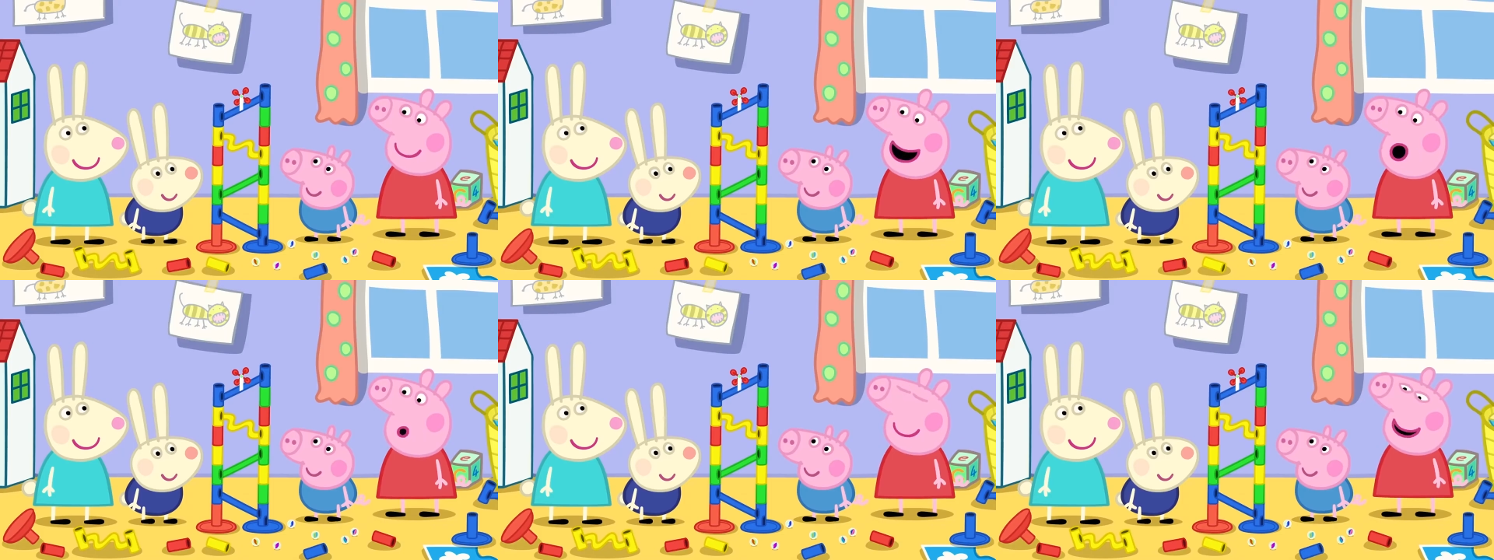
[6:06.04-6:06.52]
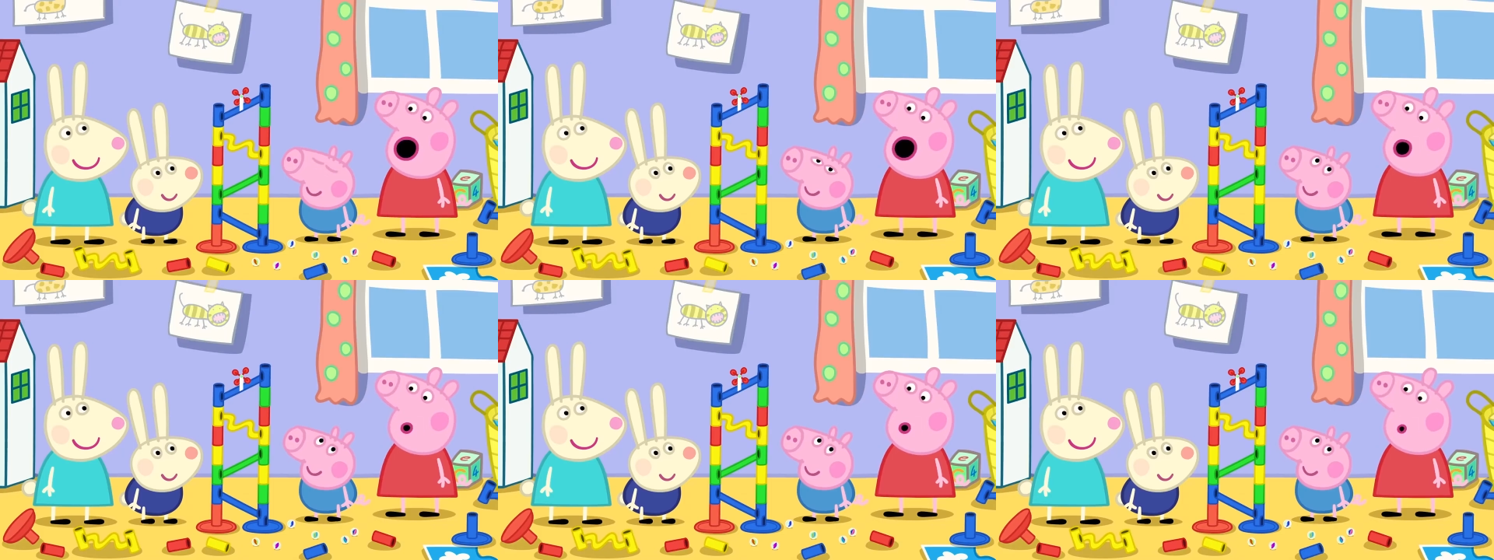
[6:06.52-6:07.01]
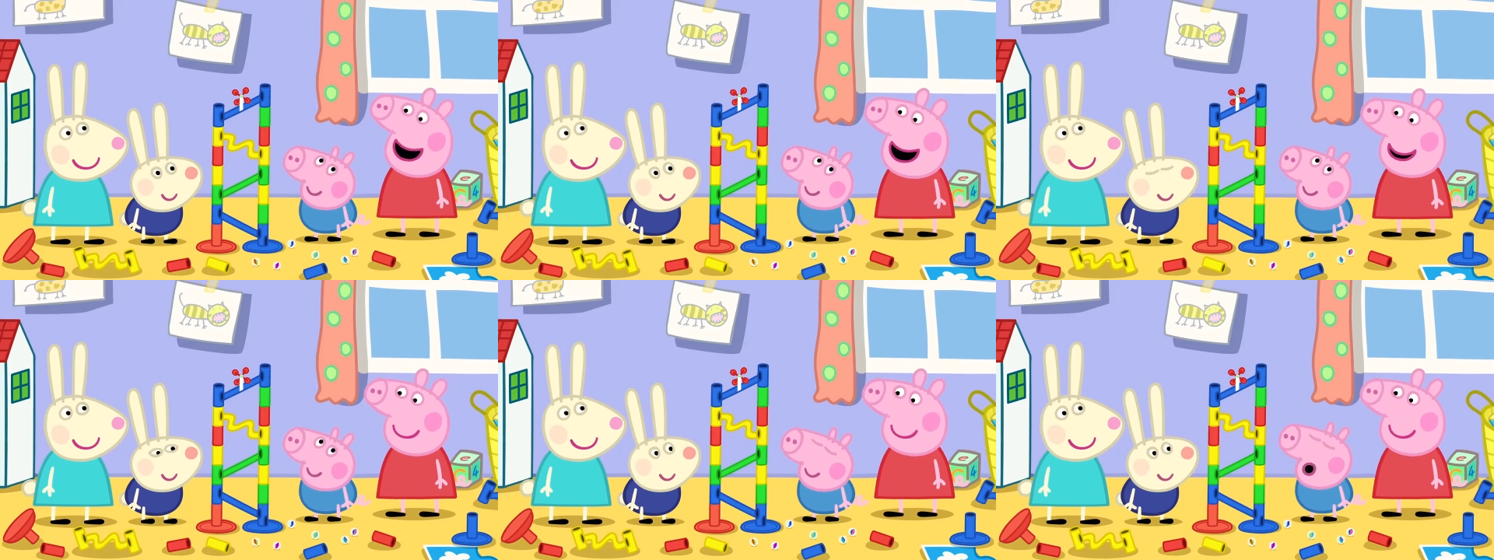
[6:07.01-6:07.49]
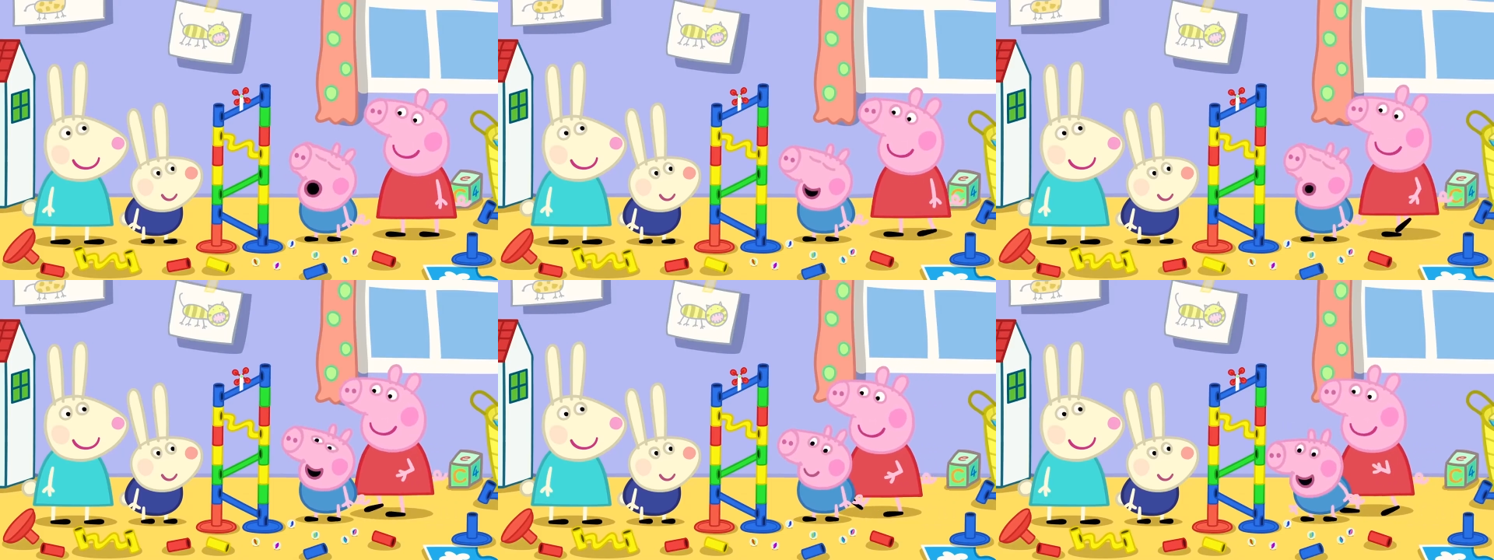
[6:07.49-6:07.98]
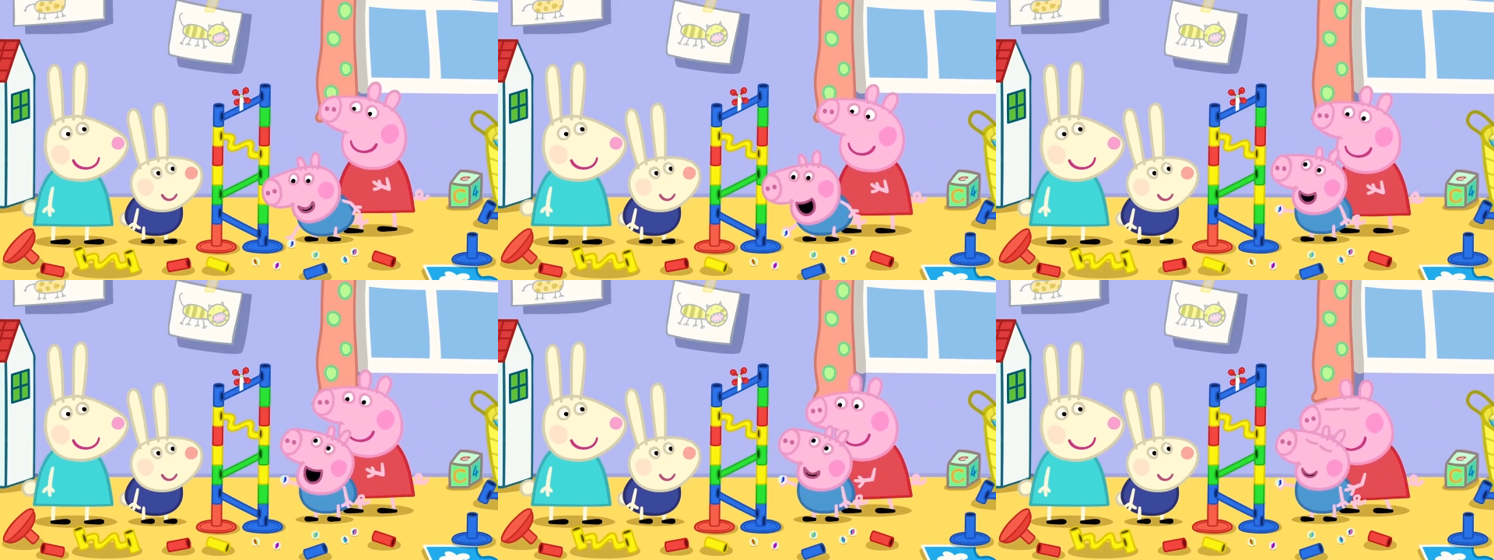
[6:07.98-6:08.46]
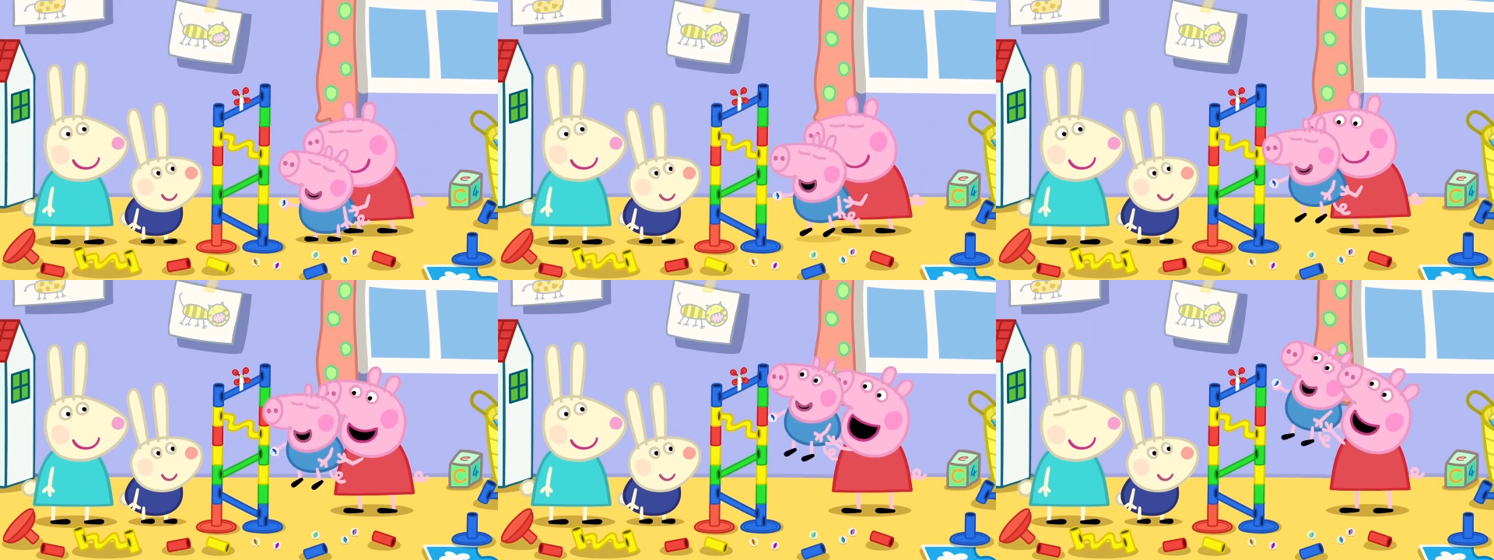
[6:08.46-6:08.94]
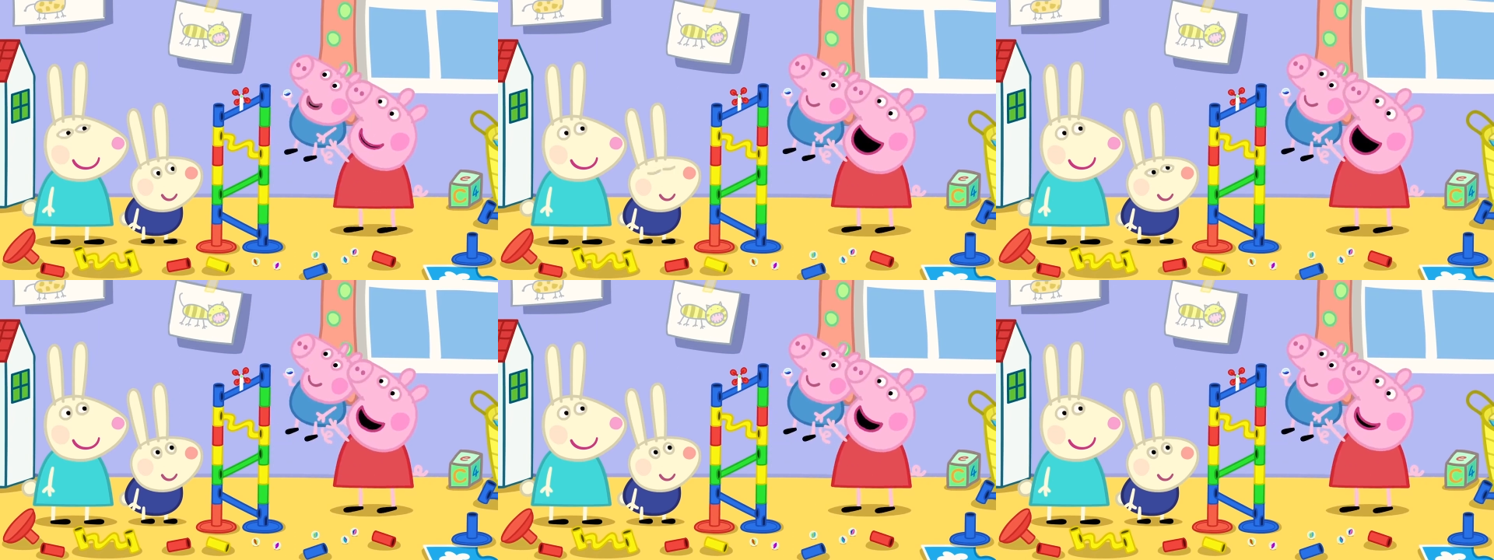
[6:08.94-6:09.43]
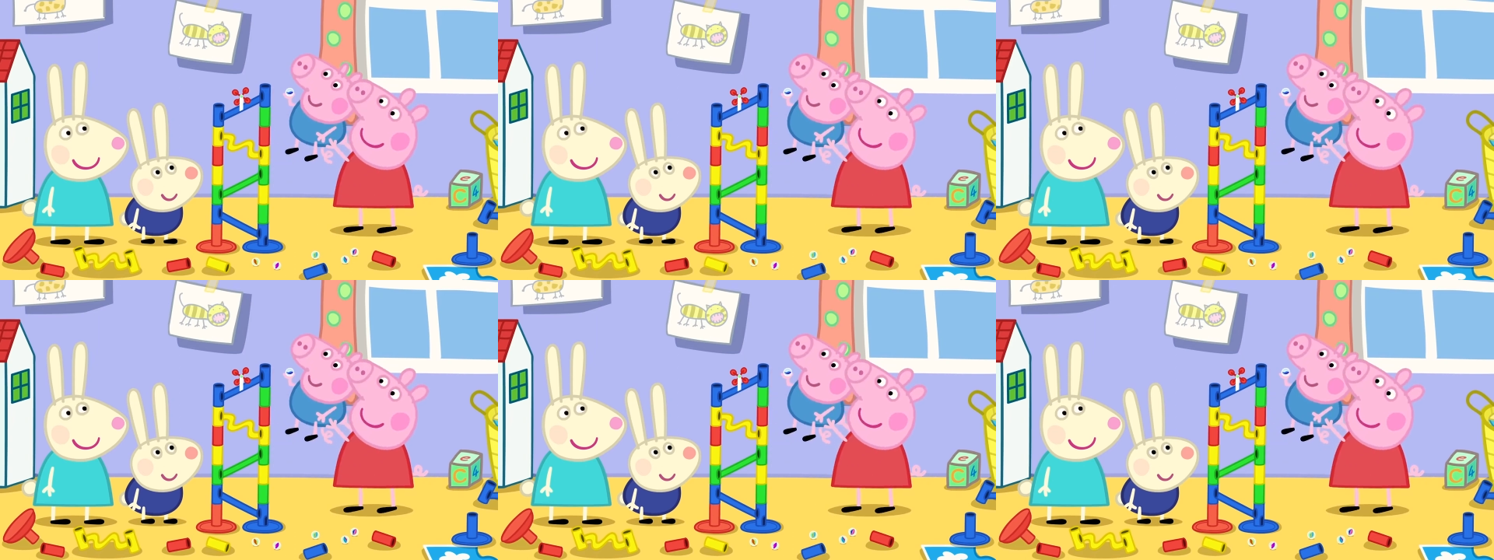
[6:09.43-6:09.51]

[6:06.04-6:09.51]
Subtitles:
(no speaker visible)